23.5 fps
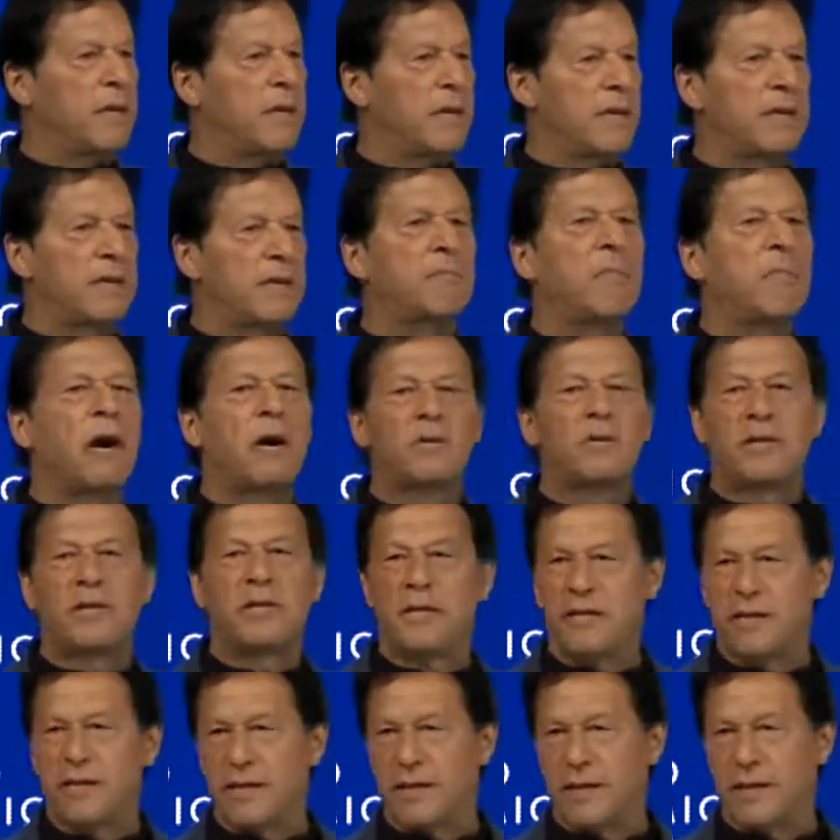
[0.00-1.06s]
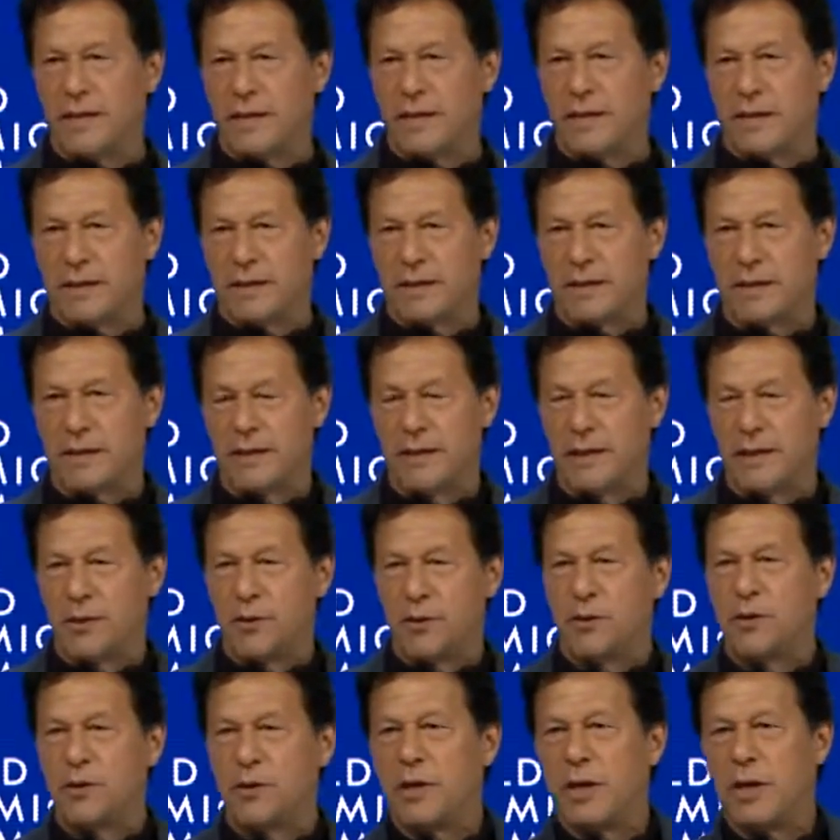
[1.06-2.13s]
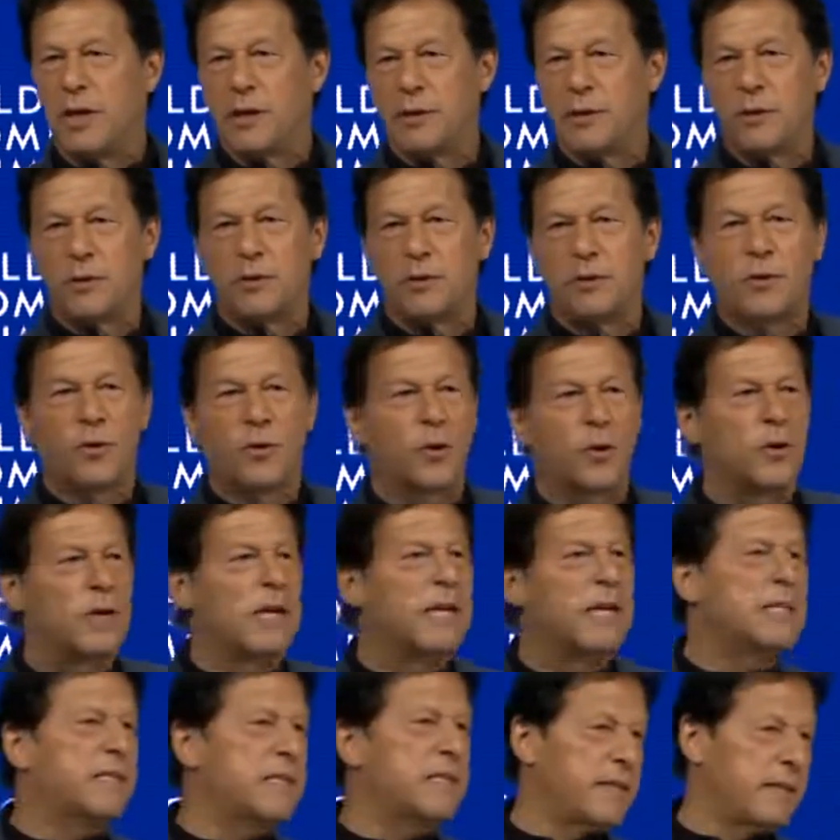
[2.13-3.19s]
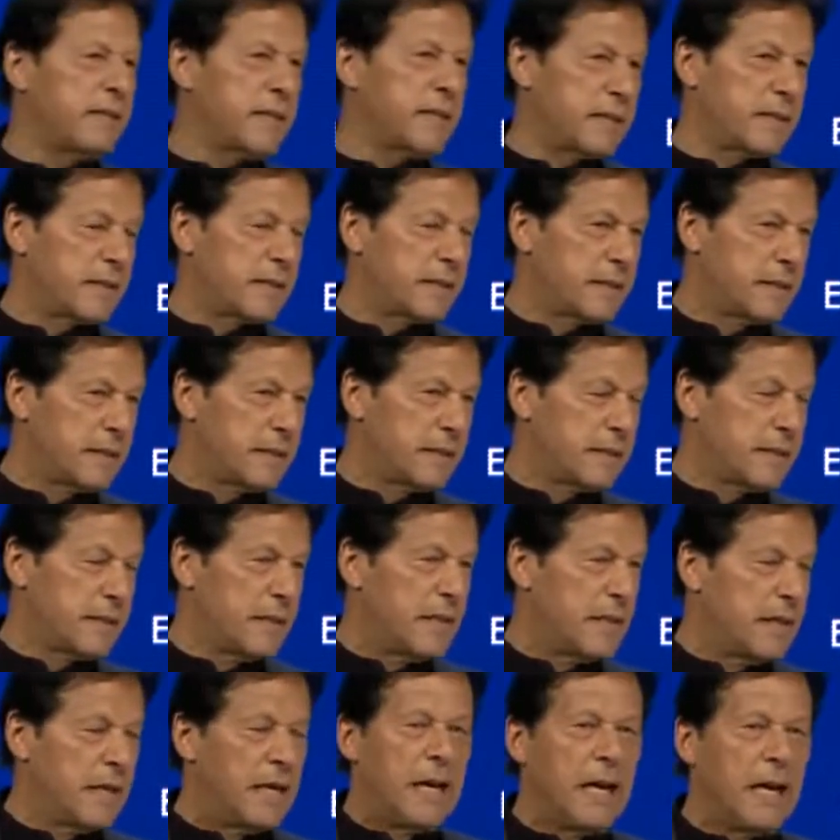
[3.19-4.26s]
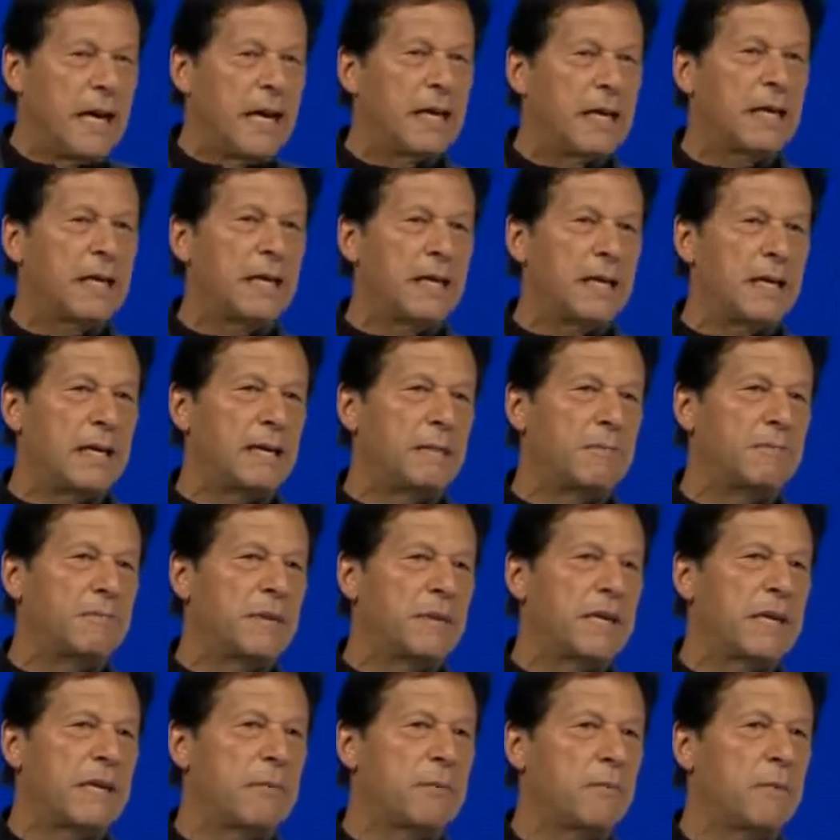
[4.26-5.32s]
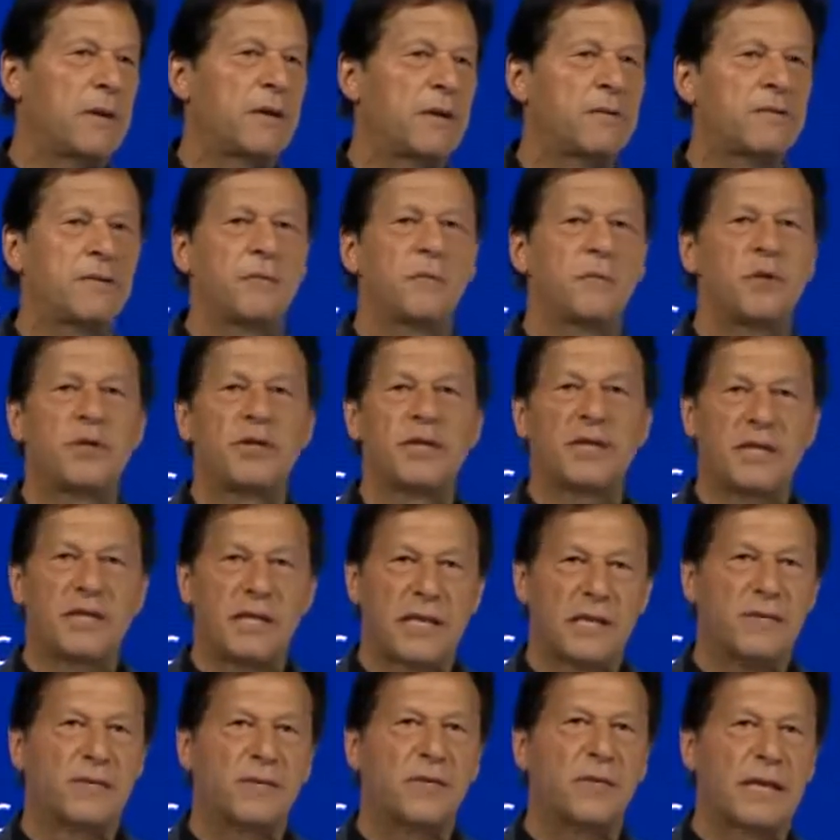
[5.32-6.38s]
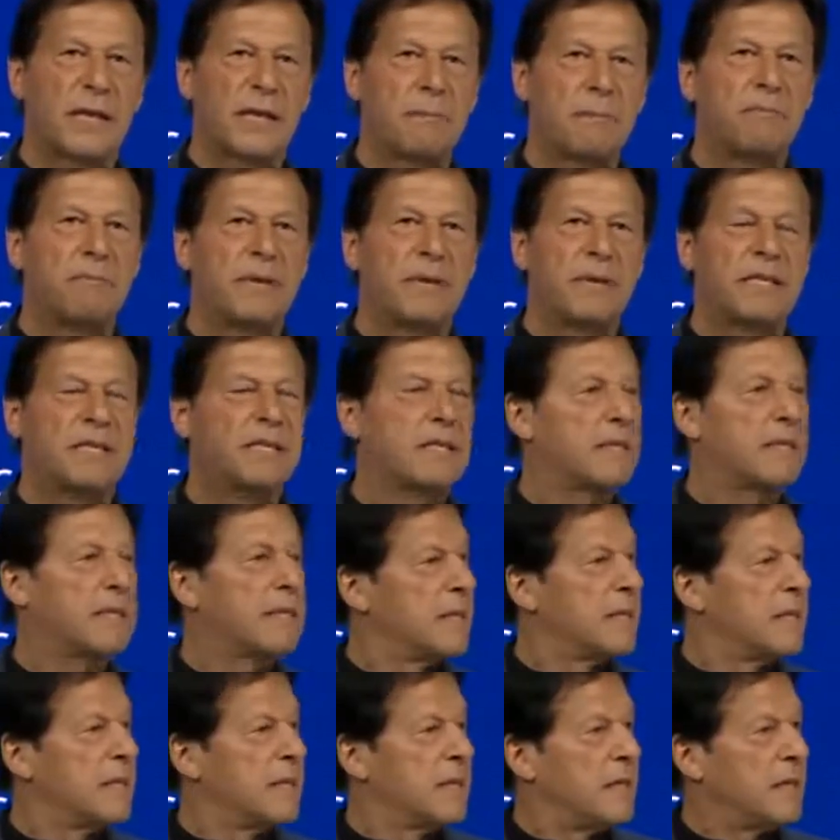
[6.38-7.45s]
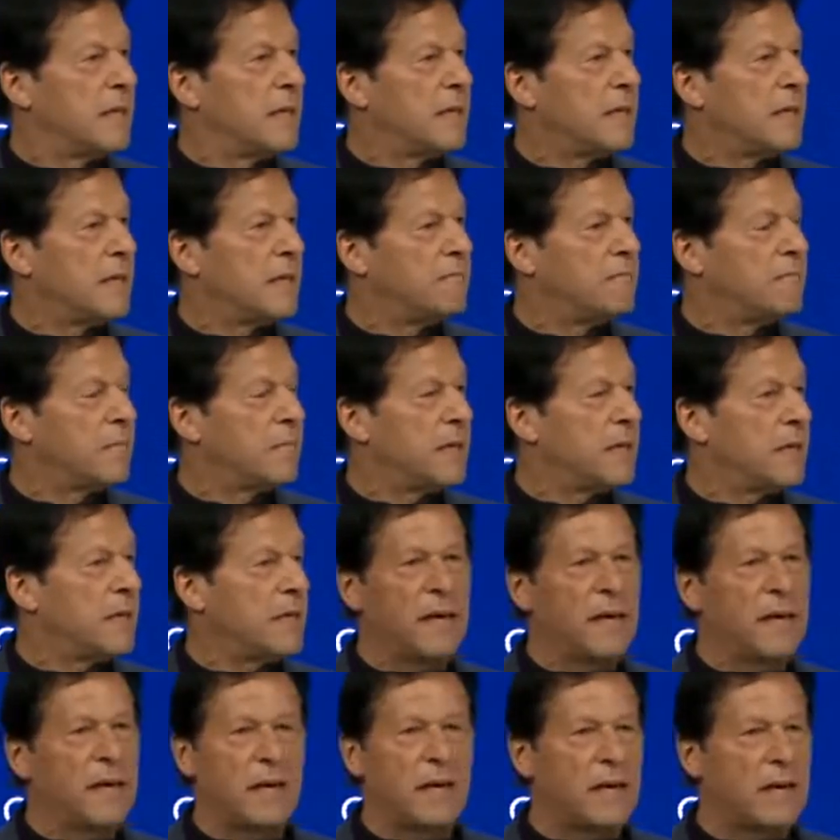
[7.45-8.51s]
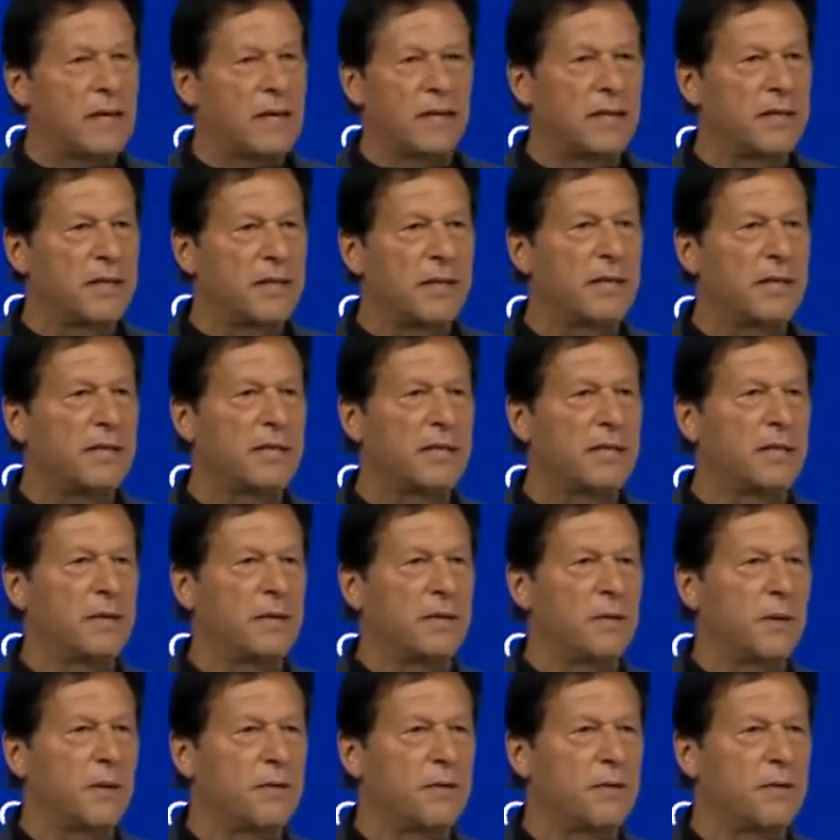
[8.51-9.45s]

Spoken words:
grow nurseries. And it became one of the most successful campaigns in our country's history of forestation. So we planted 1 billion trees.